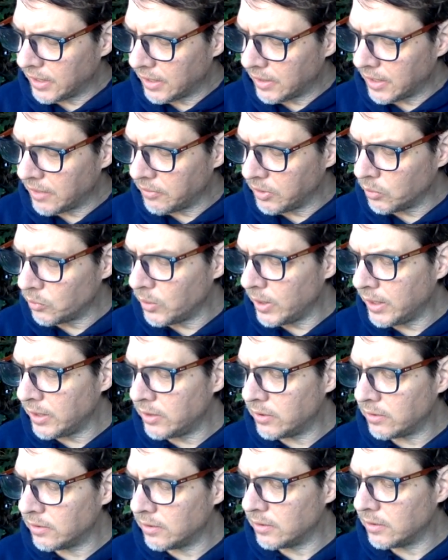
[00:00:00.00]
having
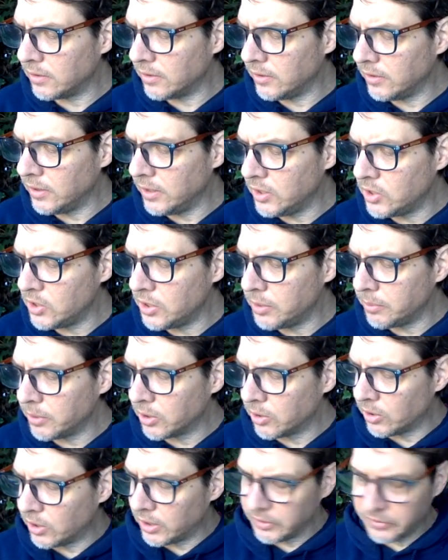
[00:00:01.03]
read
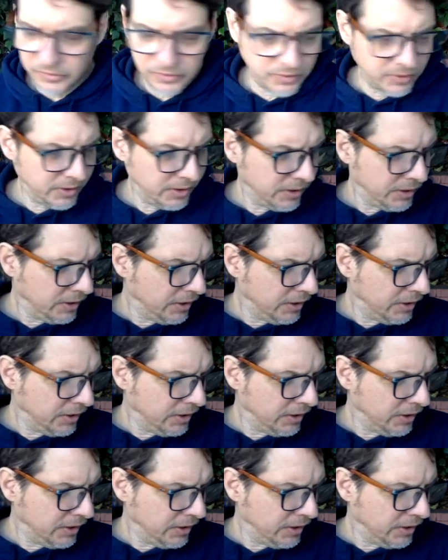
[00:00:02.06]
Nishijima Cross,